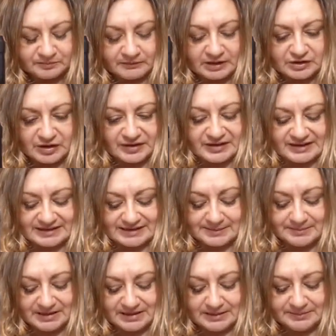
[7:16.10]
So I think it's a
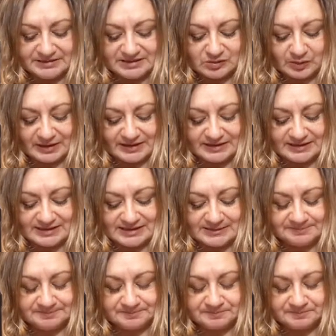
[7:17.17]
medium in sweetness.